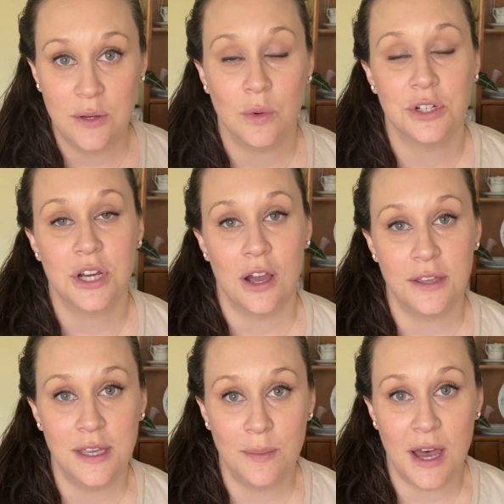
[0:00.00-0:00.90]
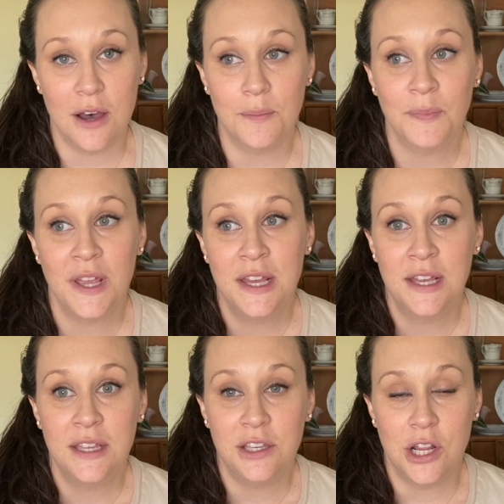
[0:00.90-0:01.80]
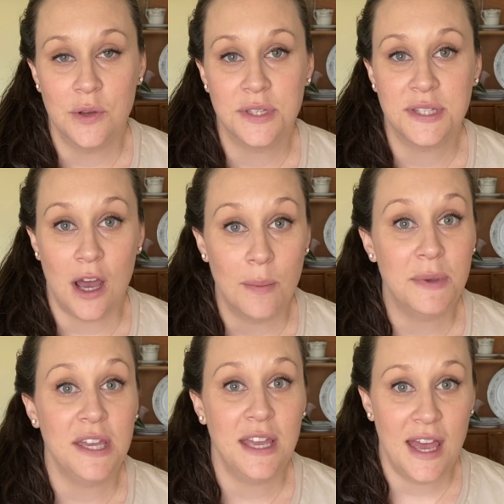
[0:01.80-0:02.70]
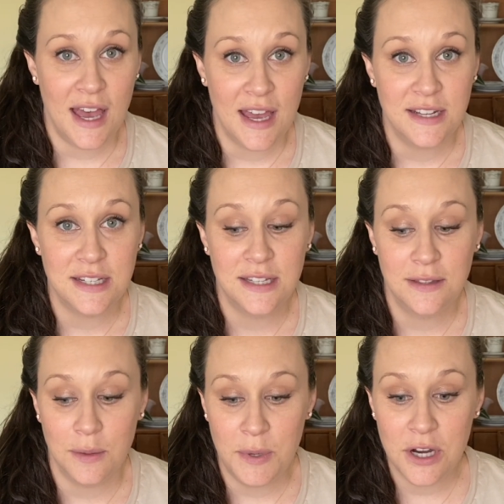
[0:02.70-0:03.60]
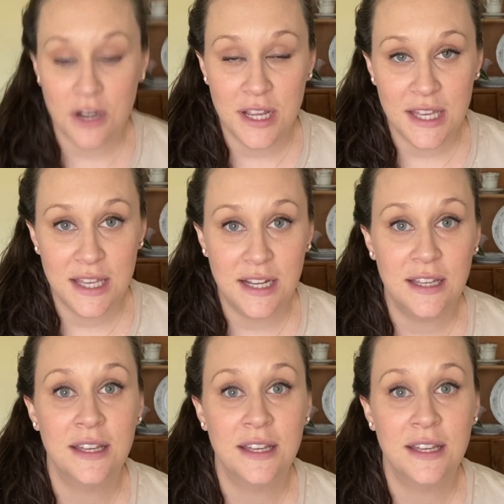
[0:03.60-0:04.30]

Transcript: We're talking about, you know, stopping at the period